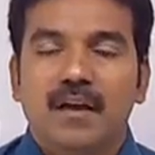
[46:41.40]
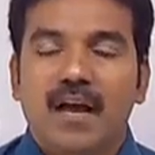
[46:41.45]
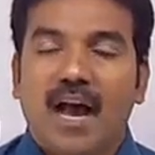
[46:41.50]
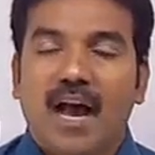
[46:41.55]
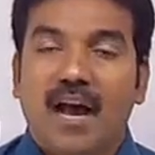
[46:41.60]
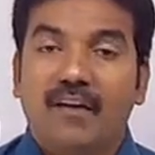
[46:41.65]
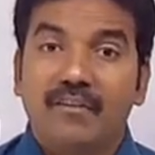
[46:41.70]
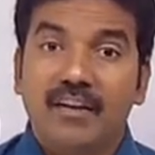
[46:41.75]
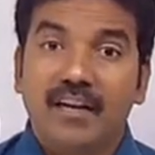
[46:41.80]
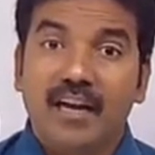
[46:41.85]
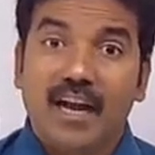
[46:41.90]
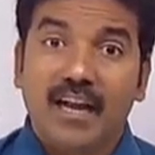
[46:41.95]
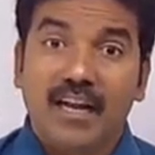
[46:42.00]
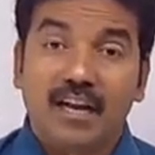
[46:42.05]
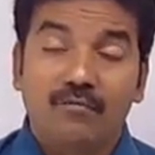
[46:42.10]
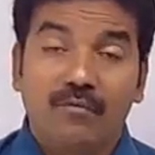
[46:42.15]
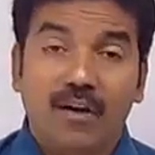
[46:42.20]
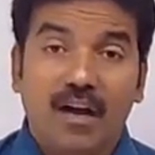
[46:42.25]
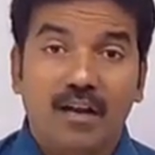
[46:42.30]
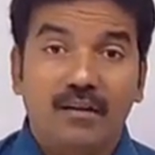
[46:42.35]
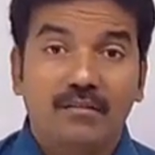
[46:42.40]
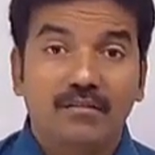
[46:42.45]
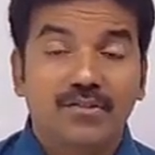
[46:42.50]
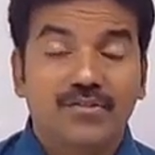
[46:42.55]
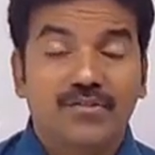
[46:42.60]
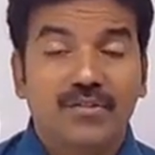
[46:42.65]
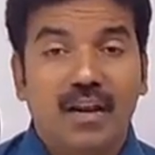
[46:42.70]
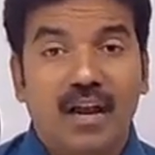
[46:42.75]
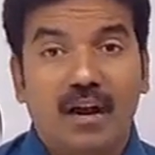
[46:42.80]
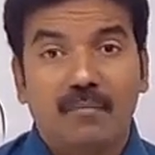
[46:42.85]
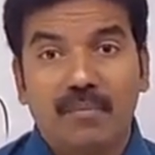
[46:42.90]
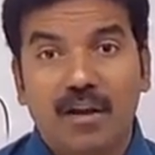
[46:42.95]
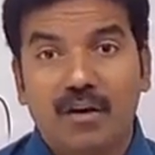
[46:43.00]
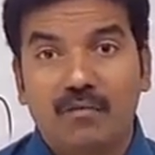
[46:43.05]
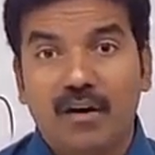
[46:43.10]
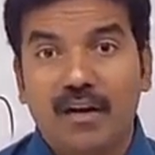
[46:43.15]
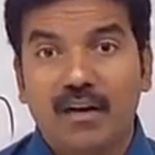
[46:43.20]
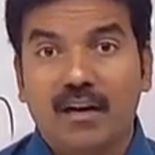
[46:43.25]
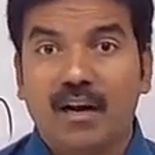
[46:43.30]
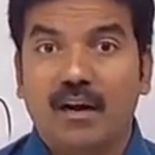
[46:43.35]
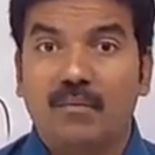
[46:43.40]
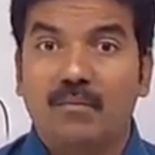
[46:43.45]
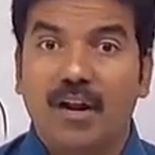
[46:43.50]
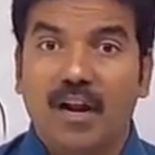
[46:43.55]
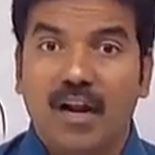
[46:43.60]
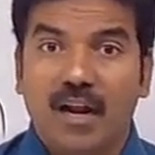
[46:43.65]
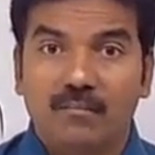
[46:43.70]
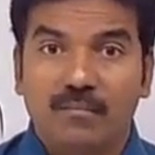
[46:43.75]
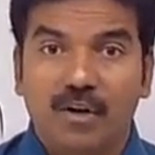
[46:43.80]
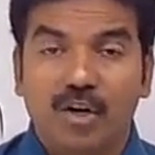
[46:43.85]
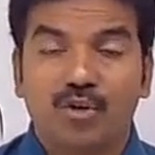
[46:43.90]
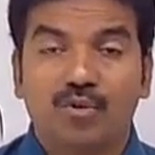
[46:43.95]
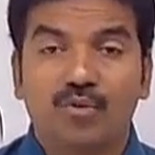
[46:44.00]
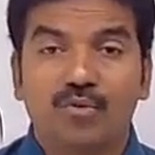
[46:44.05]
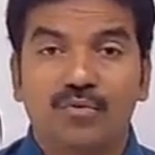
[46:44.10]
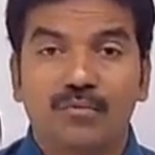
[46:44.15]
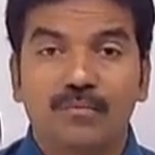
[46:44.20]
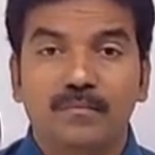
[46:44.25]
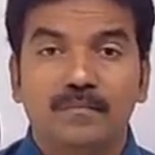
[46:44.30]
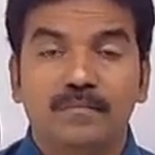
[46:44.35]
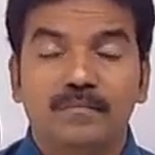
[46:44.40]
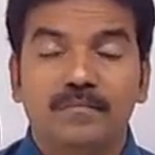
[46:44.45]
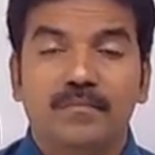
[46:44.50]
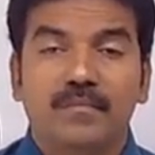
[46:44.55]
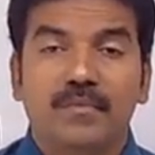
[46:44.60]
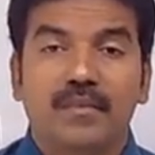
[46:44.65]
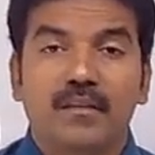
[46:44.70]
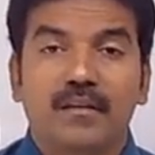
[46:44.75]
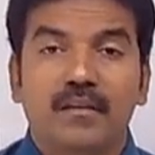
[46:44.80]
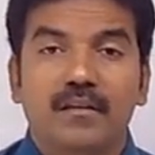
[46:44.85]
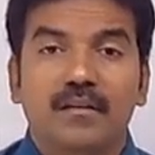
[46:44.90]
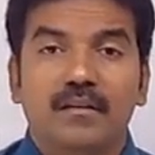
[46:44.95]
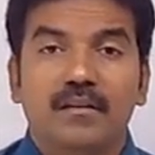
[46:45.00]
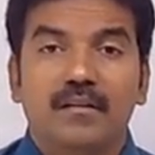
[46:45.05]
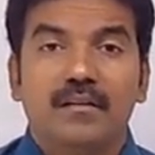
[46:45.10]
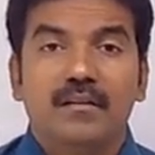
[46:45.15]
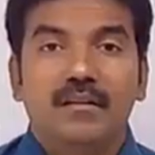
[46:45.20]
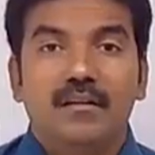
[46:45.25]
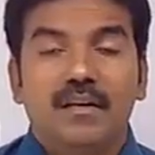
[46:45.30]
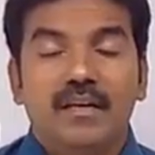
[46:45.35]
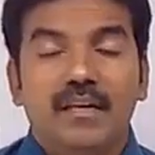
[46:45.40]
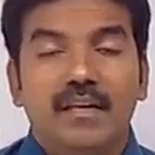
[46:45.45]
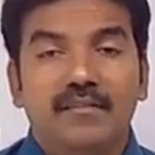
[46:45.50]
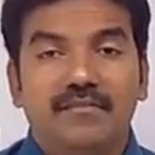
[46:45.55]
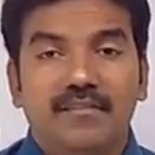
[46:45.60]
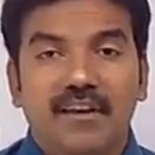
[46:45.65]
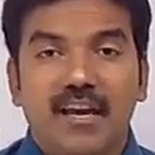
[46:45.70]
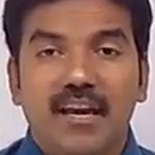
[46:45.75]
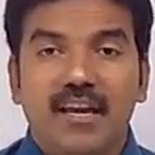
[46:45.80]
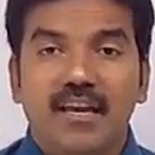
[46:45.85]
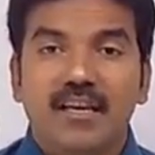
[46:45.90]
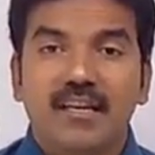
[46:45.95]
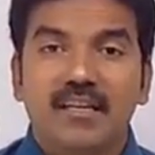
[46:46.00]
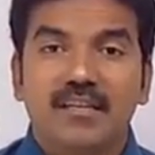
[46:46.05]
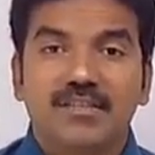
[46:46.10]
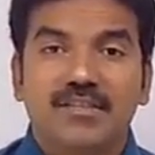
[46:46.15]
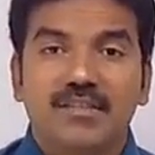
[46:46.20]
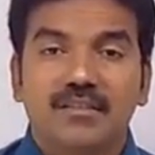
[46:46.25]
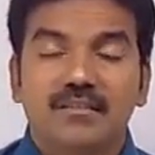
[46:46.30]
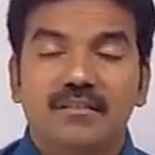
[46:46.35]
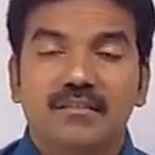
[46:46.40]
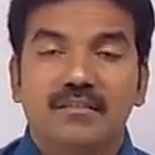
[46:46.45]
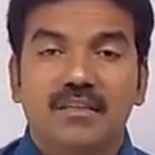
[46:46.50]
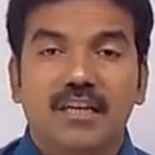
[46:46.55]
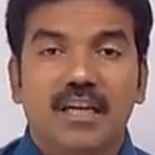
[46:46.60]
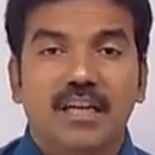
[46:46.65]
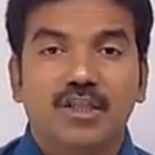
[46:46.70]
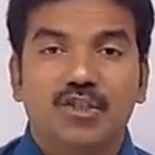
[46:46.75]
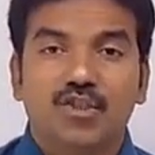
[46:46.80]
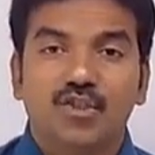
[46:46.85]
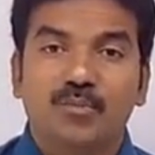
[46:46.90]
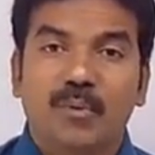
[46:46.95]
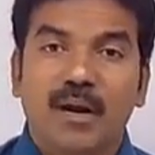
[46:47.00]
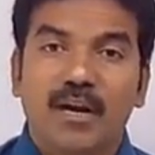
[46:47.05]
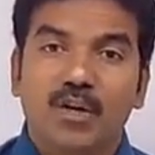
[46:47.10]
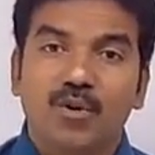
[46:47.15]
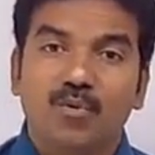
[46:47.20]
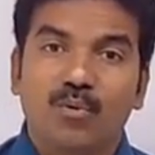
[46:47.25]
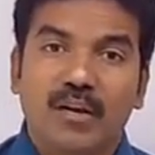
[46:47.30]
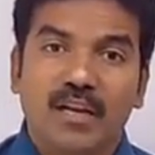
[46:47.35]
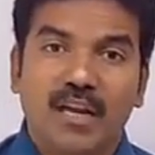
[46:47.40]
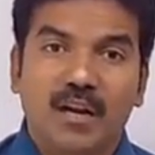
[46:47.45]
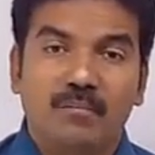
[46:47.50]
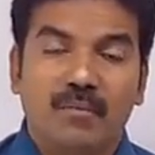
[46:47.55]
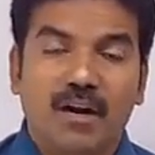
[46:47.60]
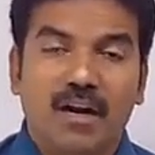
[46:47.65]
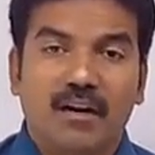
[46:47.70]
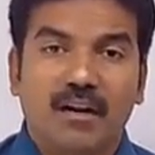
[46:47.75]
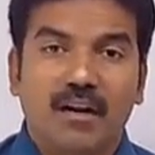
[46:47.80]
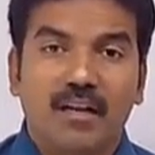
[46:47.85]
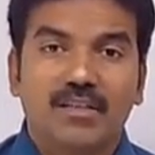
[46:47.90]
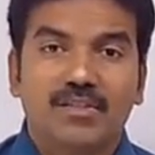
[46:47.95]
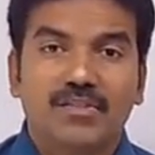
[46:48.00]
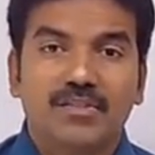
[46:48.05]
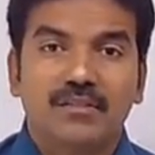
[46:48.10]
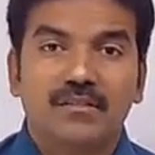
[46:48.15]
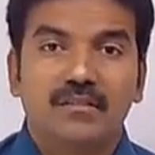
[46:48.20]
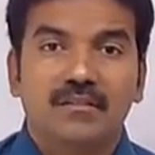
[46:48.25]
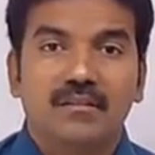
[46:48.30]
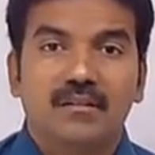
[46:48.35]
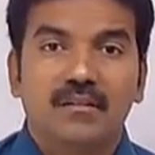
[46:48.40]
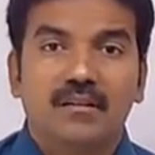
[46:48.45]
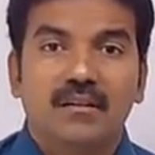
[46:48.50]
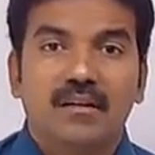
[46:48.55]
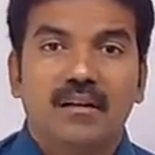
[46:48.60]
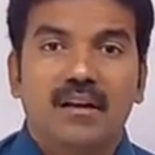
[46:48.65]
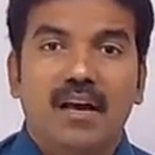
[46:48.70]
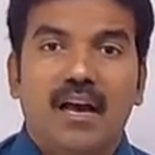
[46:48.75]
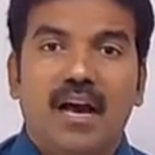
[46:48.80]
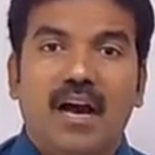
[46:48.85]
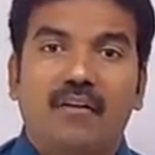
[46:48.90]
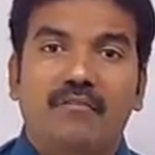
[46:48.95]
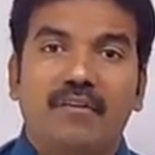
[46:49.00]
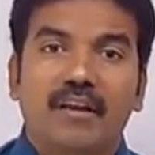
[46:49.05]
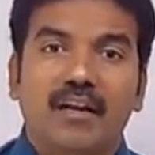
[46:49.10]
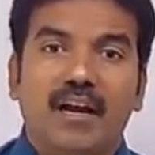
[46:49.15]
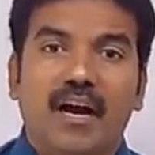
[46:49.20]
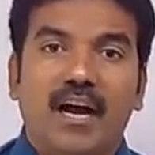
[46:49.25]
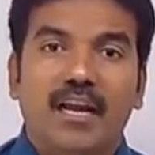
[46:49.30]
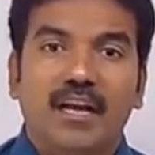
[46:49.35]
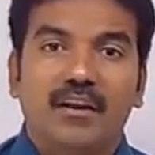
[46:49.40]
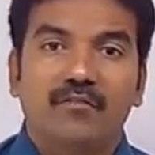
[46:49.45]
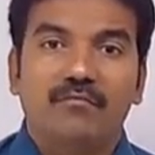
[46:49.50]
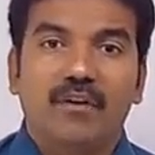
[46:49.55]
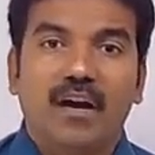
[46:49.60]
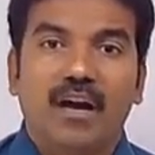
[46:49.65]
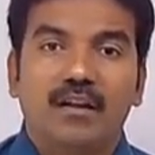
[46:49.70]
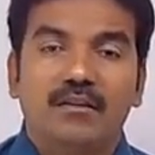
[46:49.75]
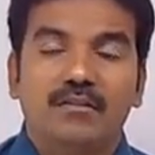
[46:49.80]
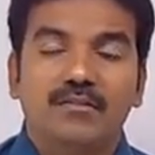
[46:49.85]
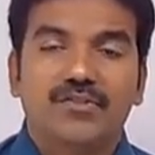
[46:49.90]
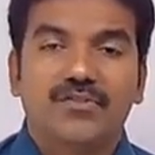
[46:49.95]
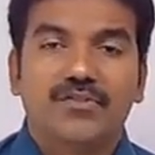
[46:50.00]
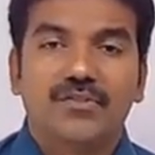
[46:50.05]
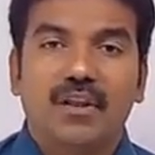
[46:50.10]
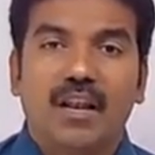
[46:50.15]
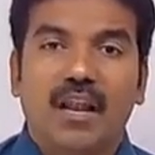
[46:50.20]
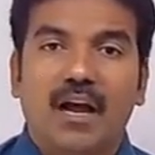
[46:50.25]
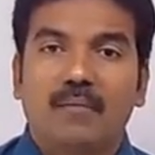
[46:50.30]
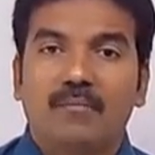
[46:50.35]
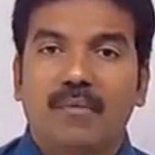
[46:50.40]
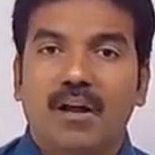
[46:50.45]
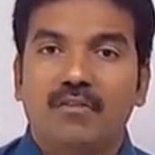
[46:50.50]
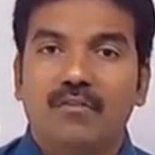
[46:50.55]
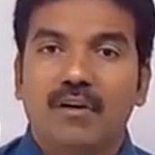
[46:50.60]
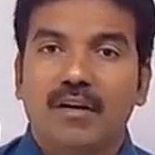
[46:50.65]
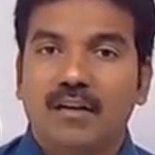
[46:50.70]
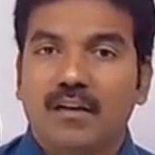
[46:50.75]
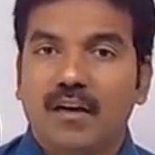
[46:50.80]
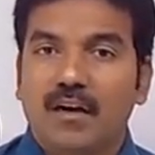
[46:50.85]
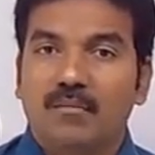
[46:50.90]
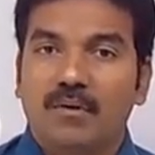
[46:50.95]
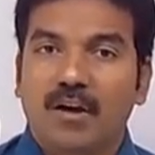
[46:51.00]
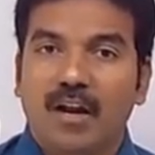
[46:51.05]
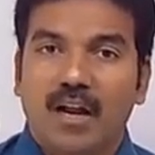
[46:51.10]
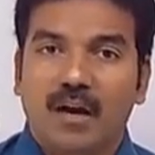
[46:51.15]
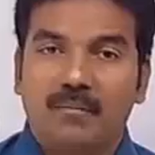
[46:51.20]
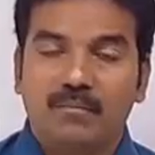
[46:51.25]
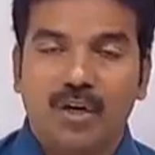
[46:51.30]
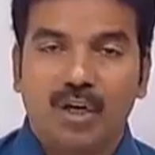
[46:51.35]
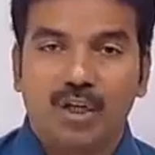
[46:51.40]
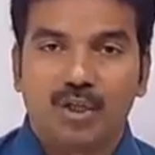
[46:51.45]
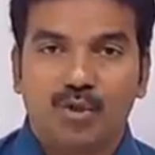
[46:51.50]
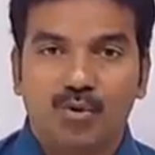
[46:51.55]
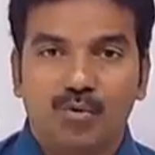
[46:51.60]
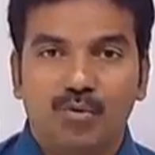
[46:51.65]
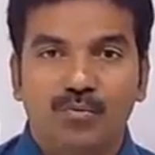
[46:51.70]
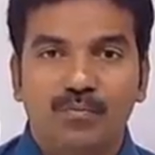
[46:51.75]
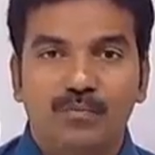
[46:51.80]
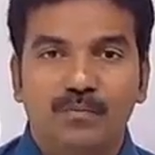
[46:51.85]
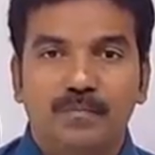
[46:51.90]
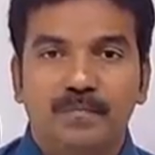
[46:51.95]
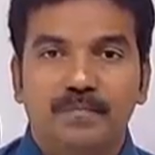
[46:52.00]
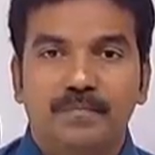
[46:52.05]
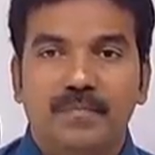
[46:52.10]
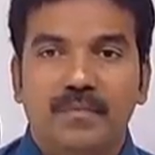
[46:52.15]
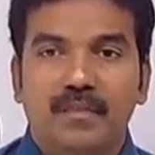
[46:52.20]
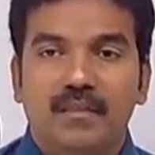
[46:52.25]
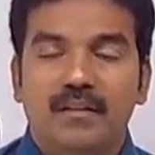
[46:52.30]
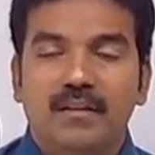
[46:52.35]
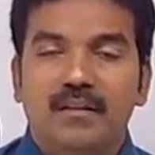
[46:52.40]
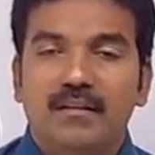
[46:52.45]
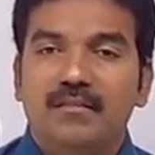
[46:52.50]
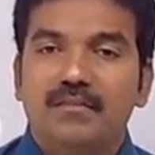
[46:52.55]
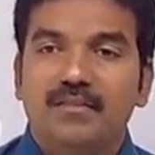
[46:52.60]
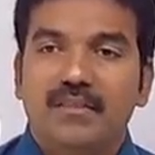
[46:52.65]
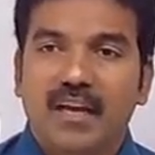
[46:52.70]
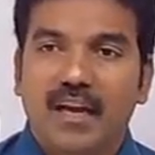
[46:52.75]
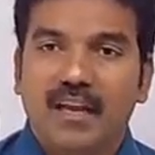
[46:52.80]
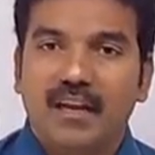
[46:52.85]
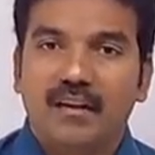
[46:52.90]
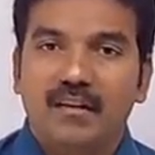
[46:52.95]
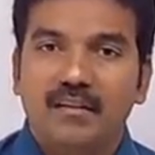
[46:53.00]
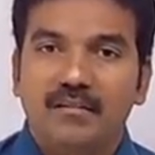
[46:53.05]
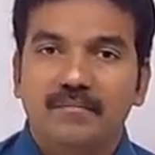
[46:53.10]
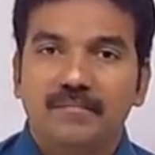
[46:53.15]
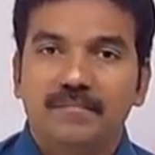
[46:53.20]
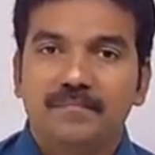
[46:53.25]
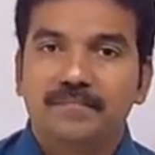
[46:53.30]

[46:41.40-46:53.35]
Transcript: having eigenvalues lambda 1 comma lambda 2, if A is a 2 by 2 real matrix having eigenvalues lambda 1 comma lambda 2, then